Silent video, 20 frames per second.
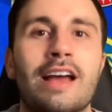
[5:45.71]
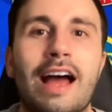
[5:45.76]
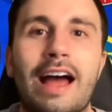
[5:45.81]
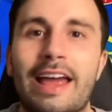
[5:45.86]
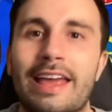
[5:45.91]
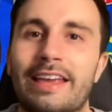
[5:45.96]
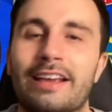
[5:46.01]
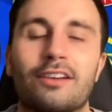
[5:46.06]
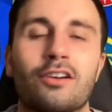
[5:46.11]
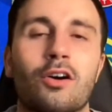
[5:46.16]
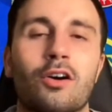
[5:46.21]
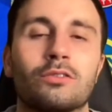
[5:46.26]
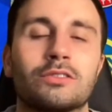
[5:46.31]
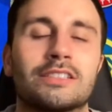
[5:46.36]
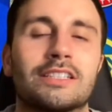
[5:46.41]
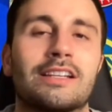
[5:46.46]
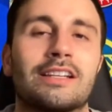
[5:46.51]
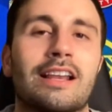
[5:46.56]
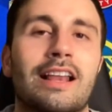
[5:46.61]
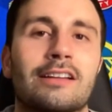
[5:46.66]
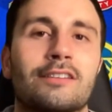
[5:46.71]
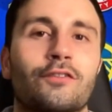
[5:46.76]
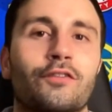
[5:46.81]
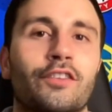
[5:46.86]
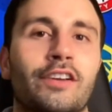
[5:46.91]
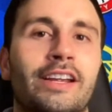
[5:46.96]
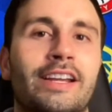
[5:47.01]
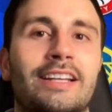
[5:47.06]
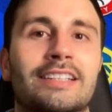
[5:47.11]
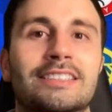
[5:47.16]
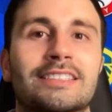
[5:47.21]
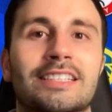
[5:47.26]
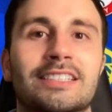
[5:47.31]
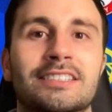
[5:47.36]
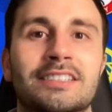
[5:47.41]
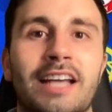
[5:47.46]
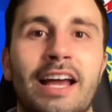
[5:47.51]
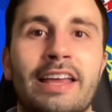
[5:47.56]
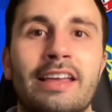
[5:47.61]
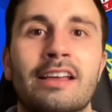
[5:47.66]
8 goals in the last 3, as I
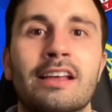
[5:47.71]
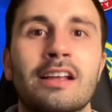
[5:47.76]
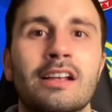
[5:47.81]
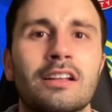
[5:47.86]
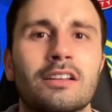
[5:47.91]
say.